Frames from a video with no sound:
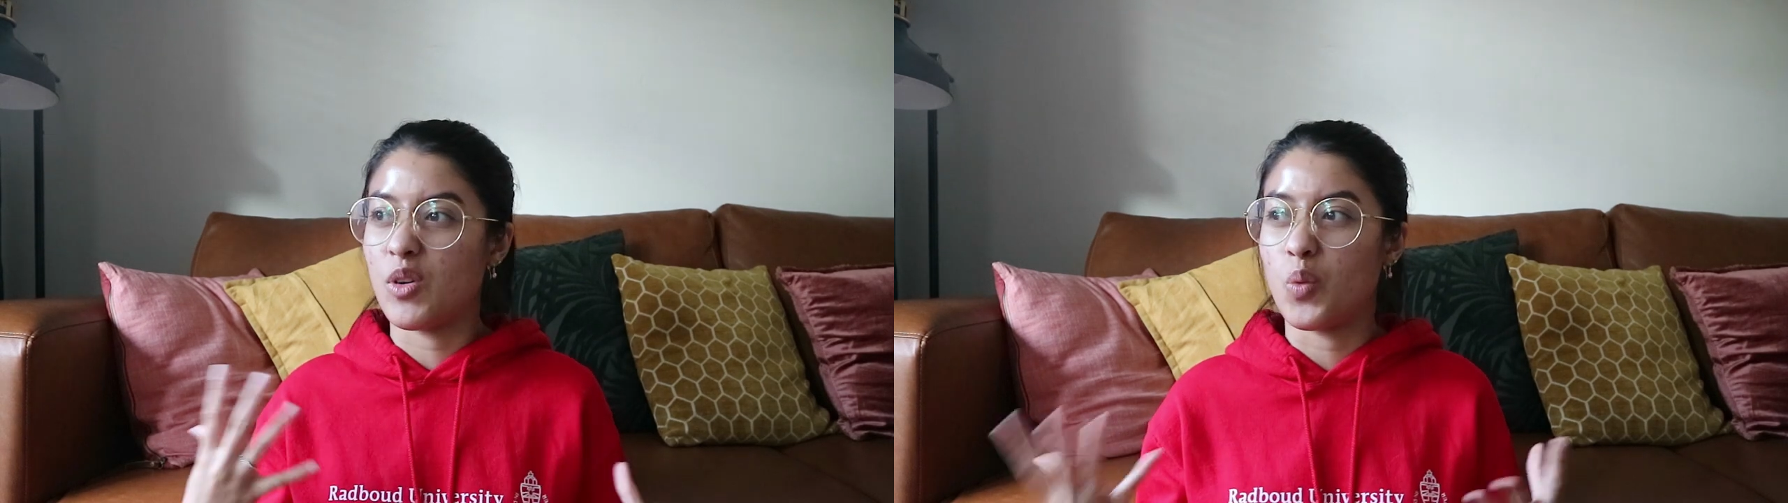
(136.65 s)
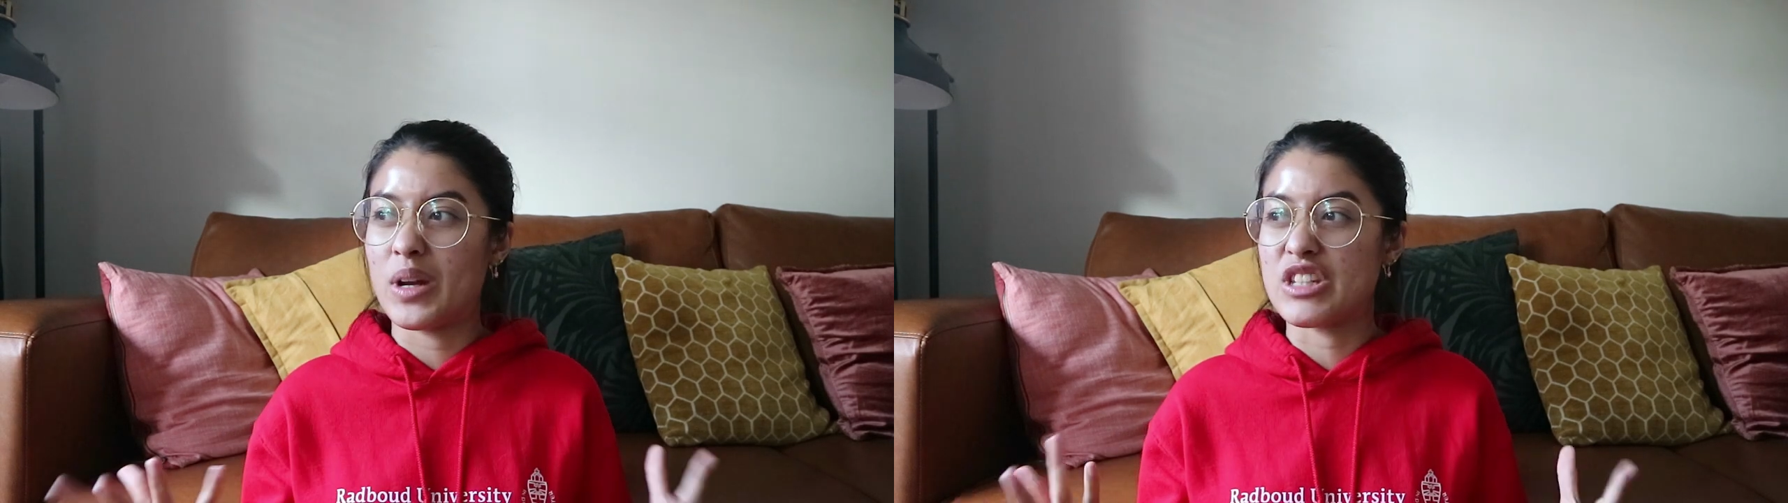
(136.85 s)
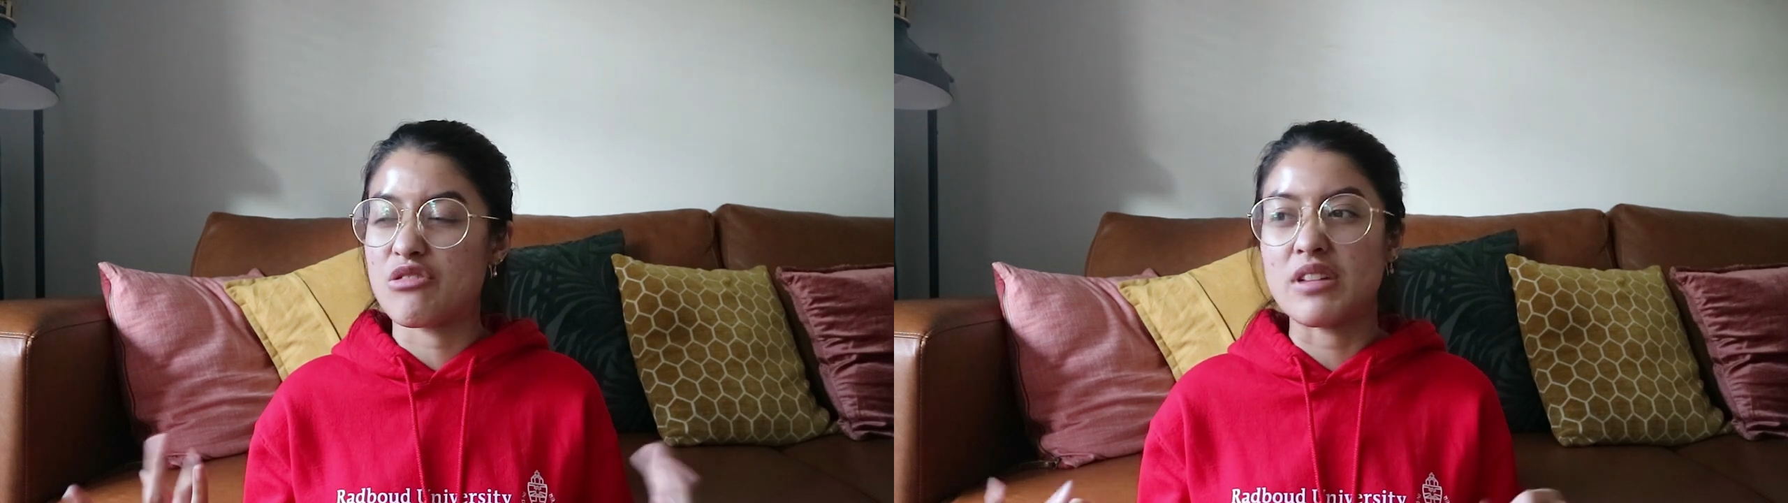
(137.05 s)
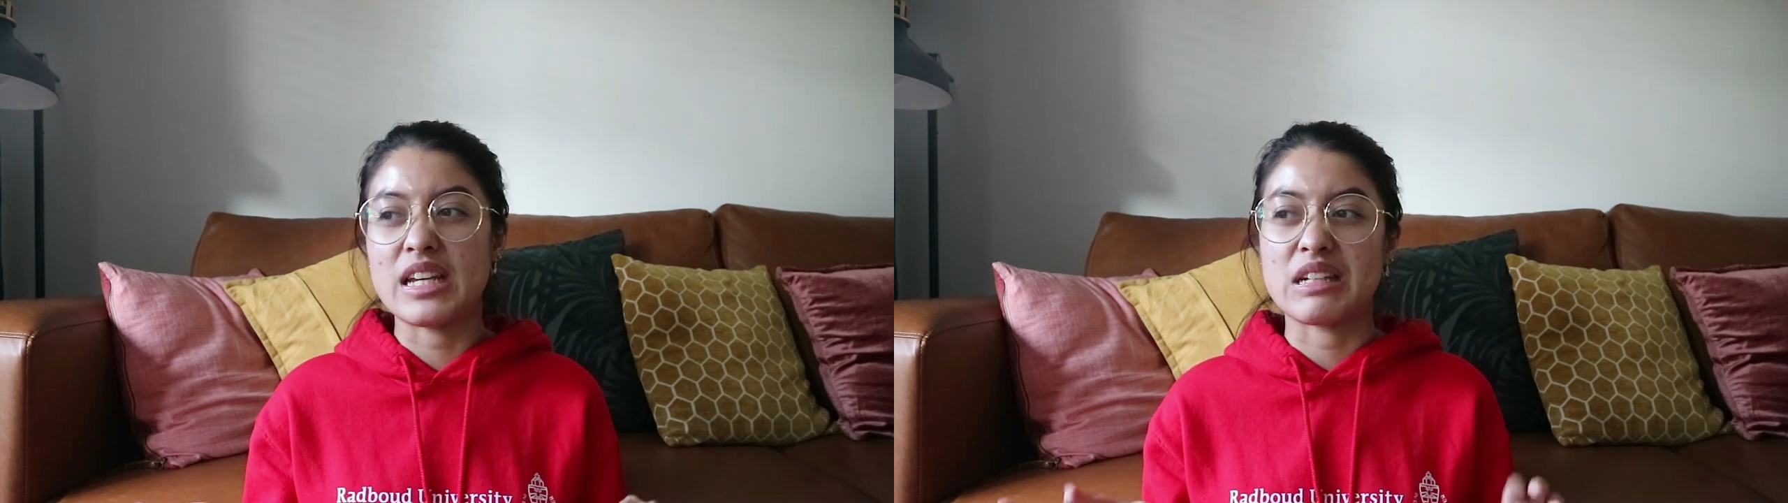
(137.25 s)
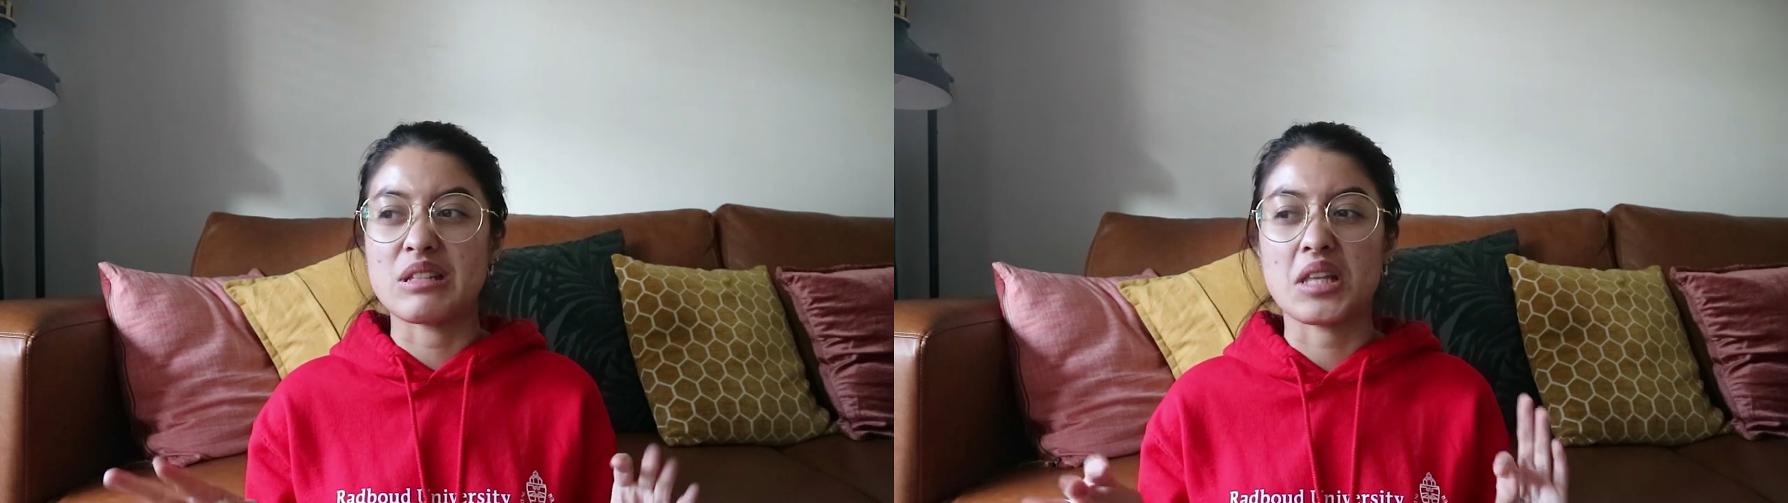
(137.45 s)

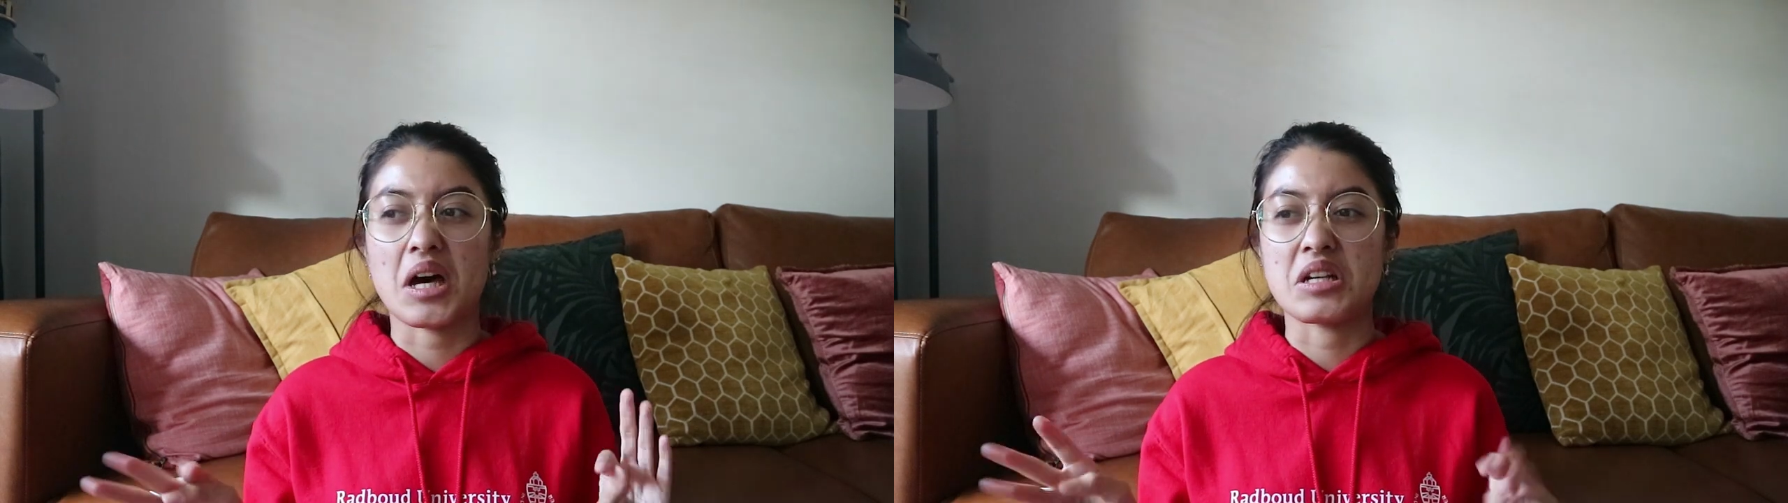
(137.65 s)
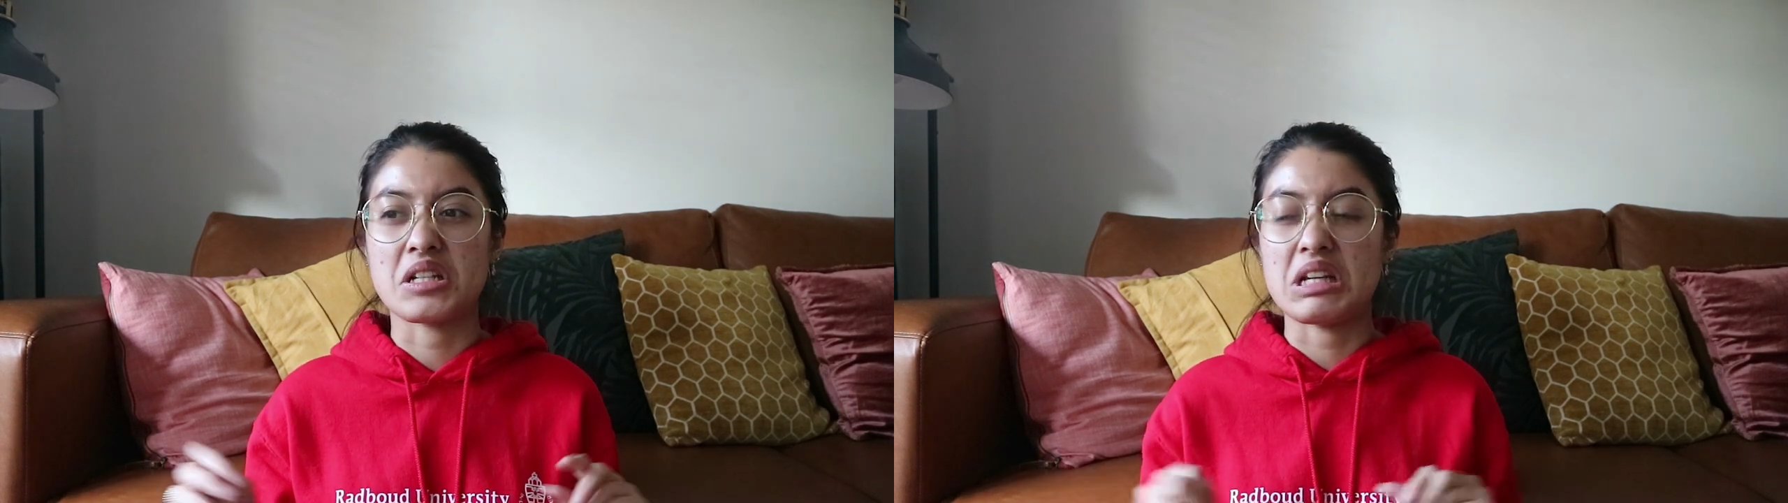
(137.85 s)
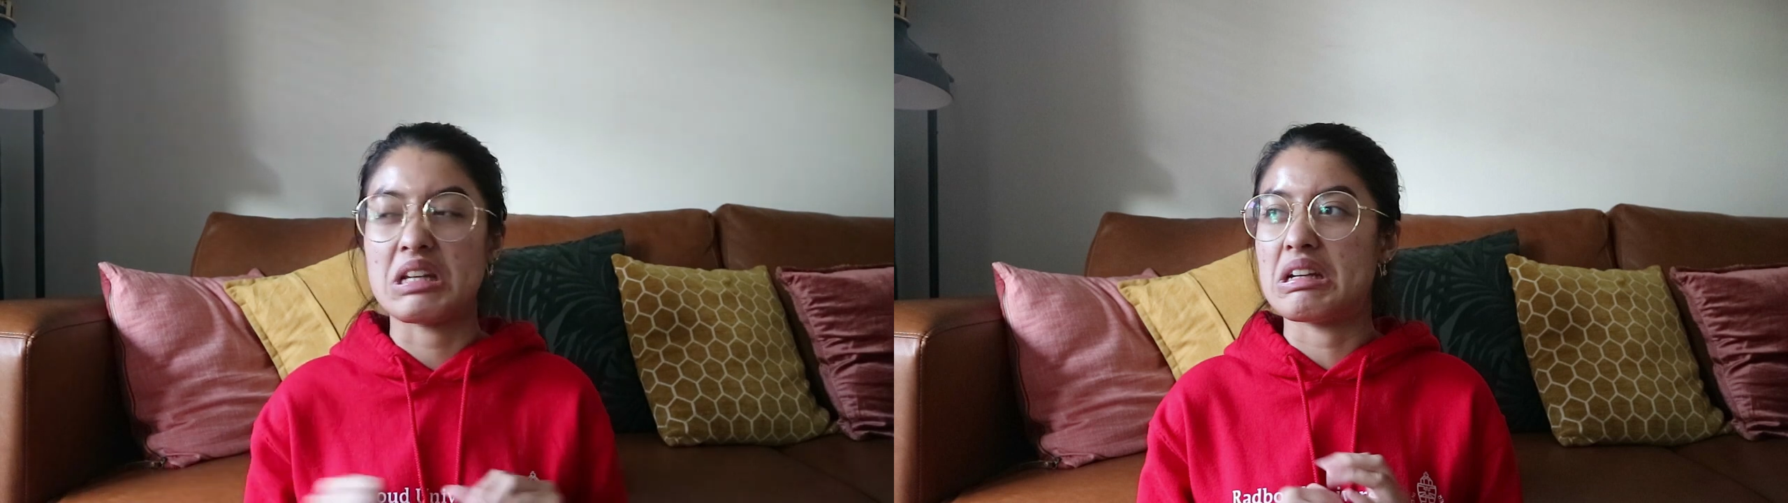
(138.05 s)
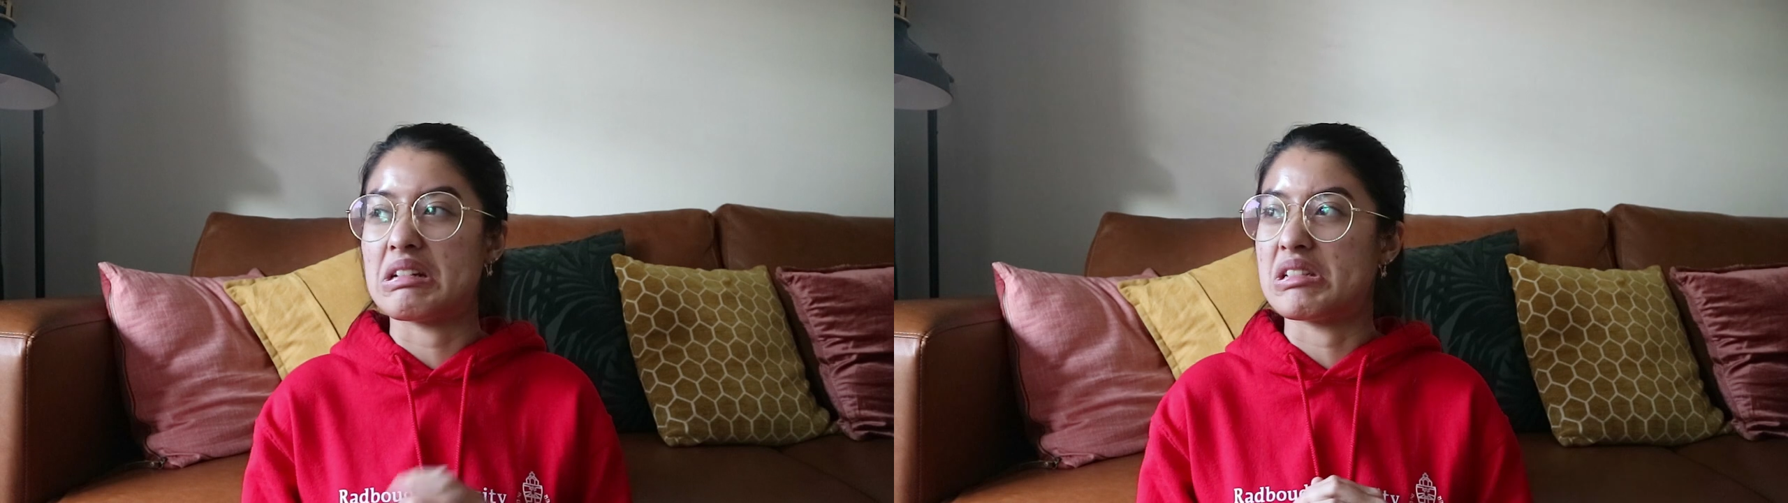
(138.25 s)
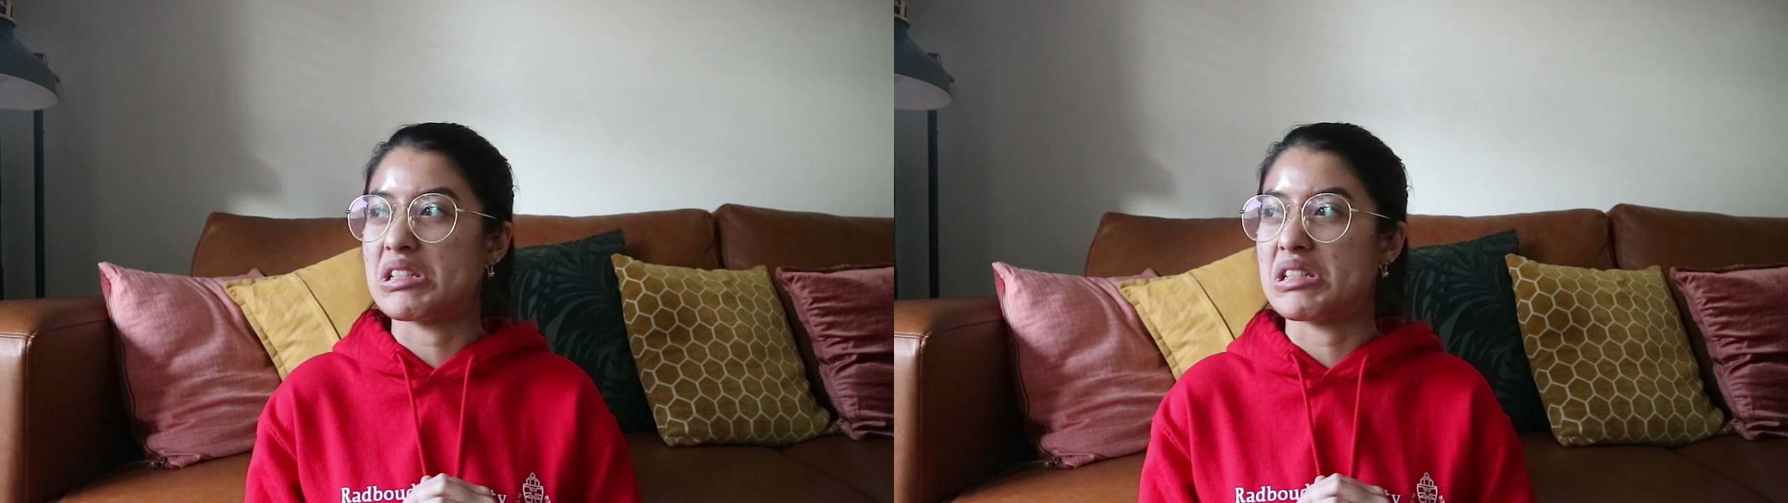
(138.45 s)
wintry and sloshy and